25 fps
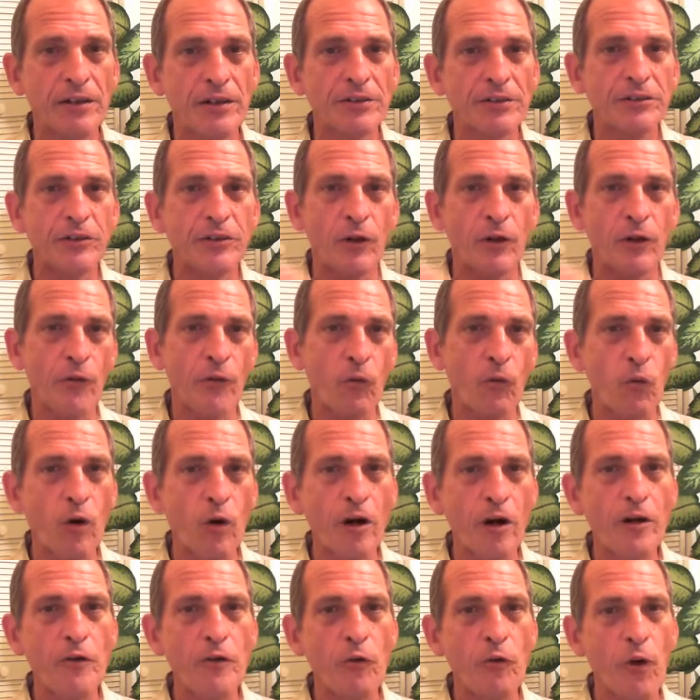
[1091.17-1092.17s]
So the
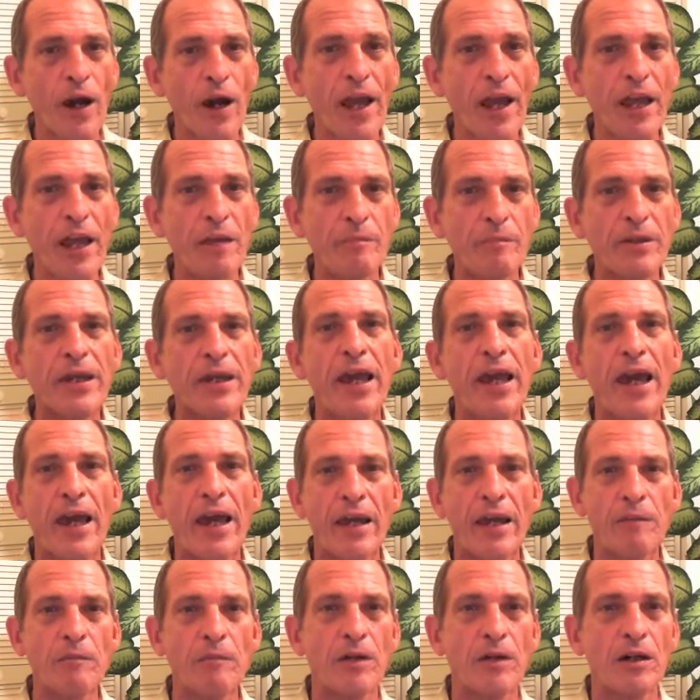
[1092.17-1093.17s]
word Ray
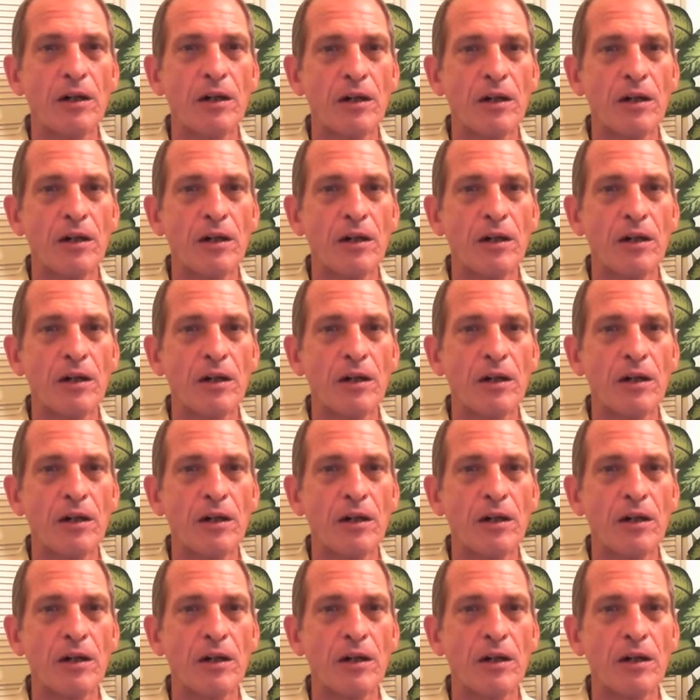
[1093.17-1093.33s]
became